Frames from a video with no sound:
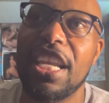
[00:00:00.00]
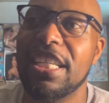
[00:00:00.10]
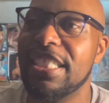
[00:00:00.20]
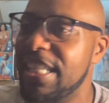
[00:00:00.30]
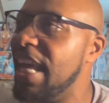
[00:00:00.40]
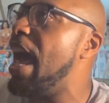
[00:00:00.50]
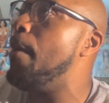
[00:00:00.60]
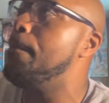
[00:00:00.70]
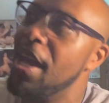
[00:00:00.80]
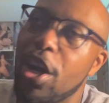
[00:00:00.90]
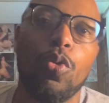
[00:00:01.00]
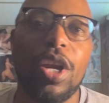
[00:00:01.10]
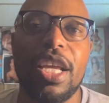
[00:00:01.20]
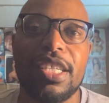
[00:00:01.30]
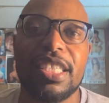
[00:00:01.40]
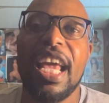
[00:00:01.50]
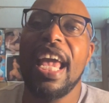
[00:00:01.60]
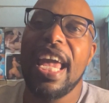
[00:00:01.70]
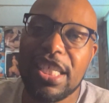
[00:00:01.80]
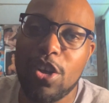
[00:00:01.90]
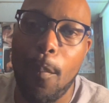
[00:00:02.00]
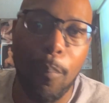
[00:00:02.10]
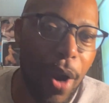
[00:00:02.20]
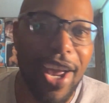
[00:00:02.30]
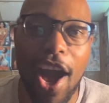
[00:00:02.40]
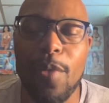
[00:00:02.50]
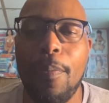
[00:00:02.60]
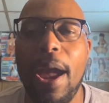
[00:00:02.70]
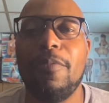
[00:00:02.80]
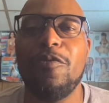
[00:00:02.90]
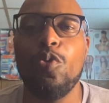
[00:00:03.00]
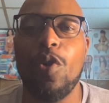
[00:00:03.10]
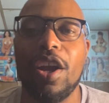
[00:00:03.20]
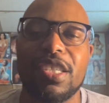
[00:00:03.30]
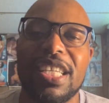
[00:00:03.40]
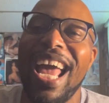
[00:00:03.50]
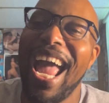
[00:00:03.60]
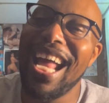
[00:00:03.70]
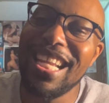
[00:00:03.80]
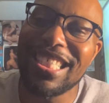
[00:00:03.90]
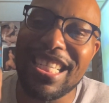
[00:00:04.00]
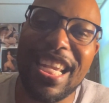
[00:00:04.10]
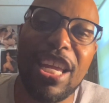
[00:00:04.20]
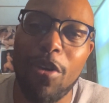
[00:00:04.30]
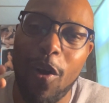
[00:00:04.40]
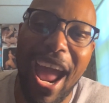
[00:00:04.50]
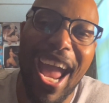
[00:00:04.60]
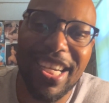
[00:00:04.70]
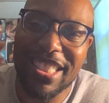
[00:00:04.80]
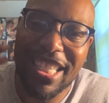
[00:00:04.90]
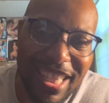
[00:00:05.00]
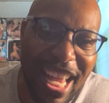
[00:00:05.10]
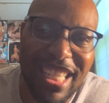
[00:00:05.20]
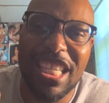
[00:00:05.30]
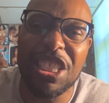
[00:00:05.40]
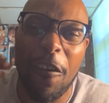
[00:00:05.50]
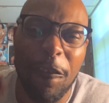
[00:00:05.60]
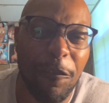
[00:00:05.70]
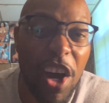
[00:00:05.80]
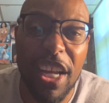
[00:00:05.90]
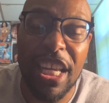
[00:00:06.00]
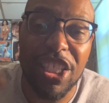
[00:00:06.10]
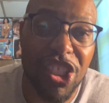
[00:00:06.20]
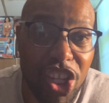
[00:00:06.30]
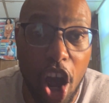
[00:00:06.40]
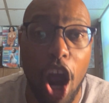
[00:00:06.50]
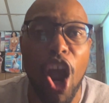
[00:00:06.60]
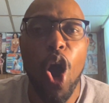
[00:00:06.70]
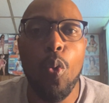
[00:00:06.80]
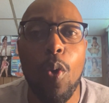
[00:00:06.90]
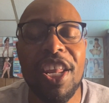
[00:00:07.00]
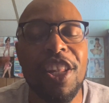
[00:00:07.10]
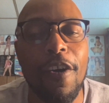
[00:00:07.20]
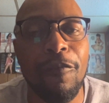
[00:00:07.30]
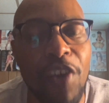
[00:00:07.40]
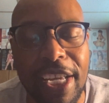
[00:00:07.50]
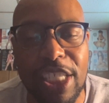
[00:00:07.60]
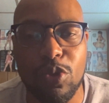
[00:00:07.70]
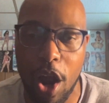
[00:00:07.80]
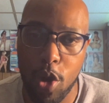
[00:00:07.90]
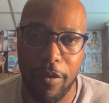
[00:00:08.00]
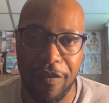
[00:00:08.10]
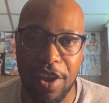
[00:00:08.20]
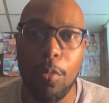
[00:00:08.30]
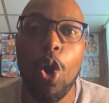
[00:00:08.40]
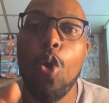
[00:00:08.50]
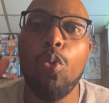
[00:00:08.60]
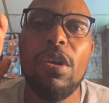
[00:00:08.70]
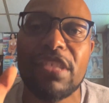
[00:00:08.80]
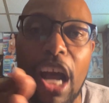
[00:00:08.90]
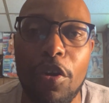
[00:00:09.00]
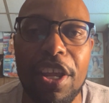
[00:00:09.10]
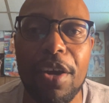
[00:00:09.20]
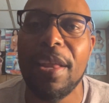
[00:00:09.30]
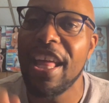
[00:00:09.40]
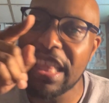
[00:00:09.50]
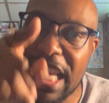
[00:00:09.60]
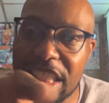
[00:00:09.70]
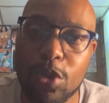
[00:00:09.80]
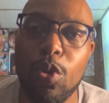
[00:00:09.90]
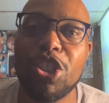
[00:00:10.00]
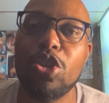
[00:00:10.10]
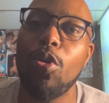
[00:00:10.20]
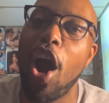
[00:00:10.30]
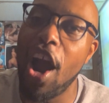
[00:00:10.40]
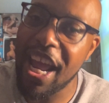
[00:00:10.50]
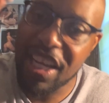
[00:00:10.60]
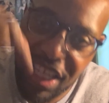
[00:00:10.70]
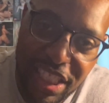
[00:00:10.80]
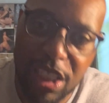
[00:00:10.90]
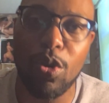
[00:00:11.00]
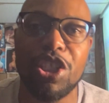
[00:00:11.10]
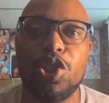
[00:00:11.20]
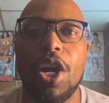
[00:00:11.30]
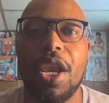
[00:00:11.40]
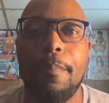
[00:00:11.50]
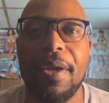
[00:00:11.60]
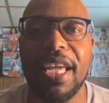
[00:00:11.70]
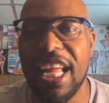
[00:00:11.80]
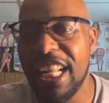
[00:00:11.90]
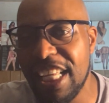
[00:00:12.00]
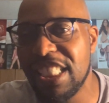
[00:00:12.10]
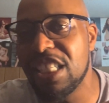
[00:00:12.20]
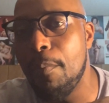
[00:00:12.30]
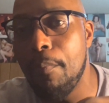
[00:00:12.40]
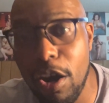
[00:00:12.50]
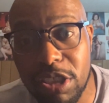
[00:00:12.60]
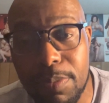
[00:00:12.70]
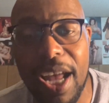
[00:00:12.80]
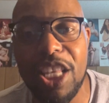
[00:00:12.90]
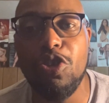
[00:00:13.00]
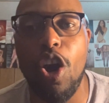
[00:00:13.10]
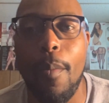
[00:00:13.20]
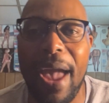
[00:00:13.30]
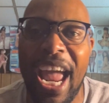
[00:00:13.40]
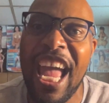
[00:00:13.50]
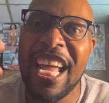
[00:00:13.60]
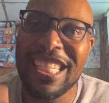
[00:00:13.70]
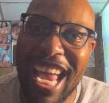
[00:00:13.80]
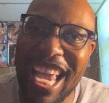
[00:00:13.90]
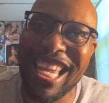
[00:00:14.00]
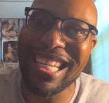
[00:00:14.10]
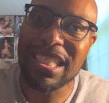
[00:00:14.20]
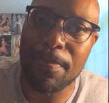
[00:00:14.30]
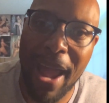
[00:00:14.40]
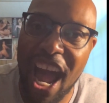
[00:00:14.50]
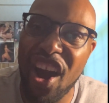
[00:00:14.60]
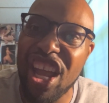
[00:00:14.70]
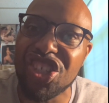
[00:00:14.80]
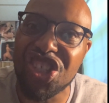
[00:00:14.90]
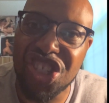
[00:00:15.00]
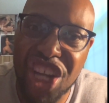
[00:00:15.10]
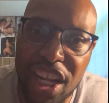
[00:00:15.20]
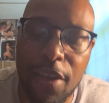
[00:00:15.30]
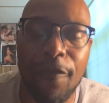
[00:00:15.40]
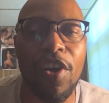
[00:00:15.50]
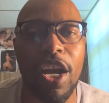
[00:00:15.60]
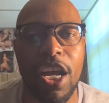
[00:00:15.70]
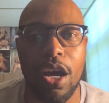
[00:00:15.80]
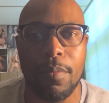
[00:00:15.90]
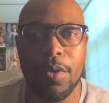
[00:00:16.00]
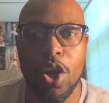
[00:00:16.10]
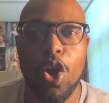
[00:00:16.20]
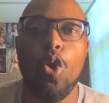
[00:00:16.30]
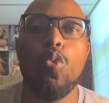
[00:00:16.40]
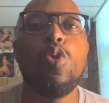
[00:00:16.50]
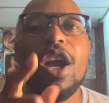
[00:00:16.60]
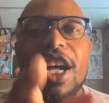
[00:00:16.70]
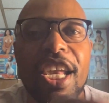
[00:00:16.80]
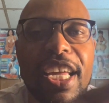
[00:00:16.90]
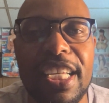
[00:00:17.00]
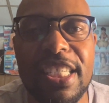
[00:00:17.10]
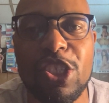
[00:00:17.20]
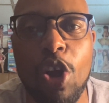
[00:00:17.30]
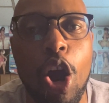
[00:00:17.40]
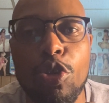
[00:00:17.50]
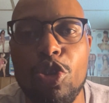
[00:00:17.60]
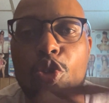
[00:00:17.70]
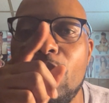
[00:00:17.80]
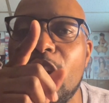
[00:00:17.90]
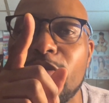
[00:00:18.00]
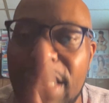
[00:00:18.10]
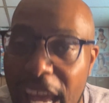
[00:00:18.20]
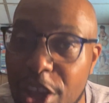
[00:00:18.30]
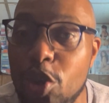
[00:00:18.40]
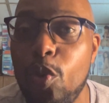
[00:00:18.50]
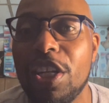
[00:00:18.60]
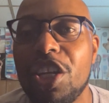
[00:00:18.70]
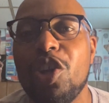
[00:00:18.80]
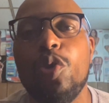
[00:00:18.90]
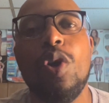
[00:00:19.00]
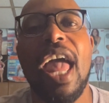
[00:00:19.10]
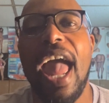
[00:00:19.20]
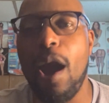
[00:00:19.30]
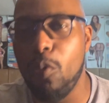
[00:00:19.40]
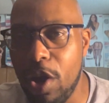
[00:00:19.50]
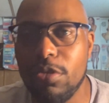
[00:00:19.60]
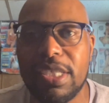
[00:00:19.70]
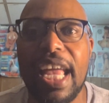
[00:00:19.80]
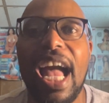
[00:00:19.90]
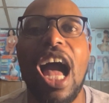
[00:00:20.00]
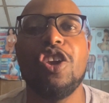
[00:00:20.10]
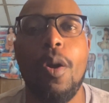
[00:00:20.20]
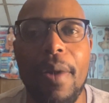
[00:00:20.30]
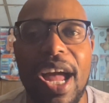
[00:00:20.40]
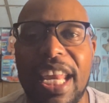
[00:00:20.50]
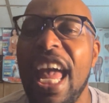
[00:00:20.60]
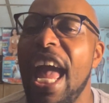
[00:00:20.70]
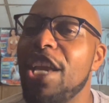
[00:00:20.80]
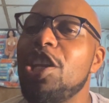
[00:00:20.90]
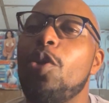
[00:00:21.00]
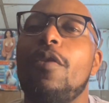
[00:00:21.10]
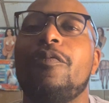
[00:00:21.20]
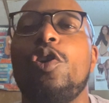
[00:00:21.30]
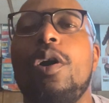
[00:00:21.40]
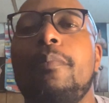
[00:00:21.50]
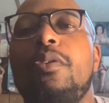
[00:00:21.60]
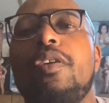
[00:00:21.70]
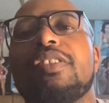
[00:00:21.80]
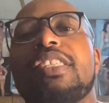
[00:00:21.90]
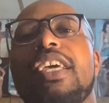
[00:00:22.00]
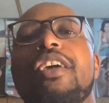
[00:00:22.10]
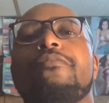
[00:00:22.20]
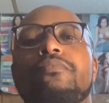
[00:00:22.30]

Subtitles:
to sell out big arenas, he's going to break all the pay-per-view records, and this Negro actually thinks he's a fucking star. What in the fuck is wrong with him? We've told him, this is what you are, and this is what you're going to be. This is the most money you're going to make. Take it, smile, and shut the fuck up. We're going to control you. We're going to tell you what to do, and we're going to take all your money. And you know what Floyd Mayweather said?